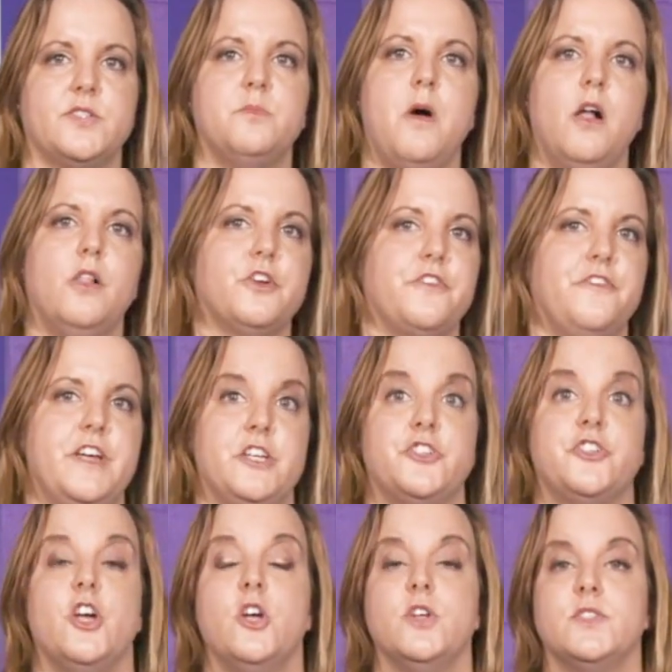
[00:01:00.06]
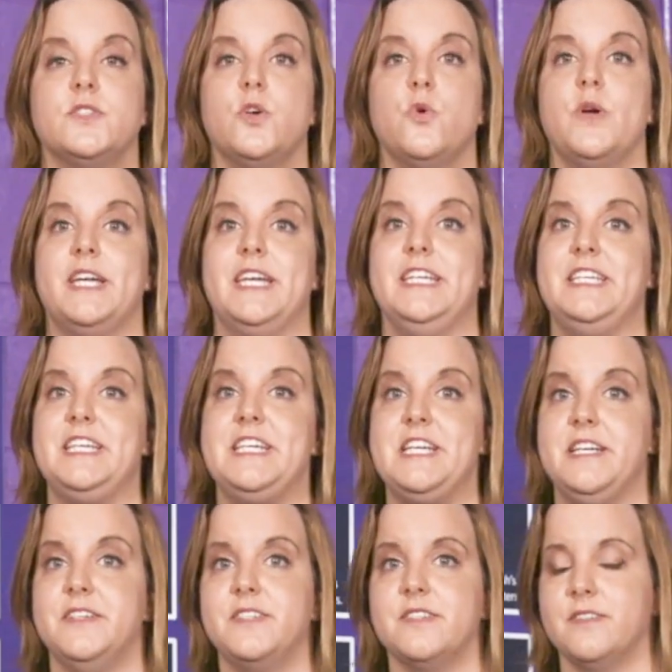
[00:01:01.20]
smaller fish so it can
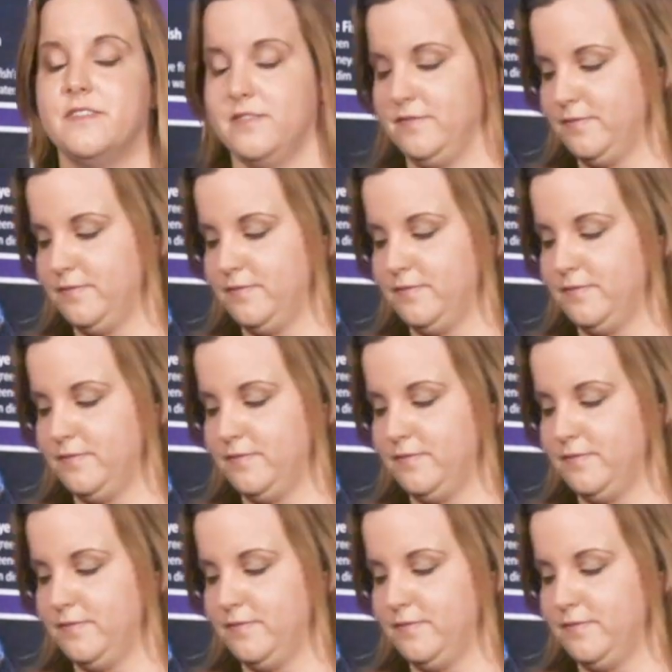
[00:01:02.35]
eat.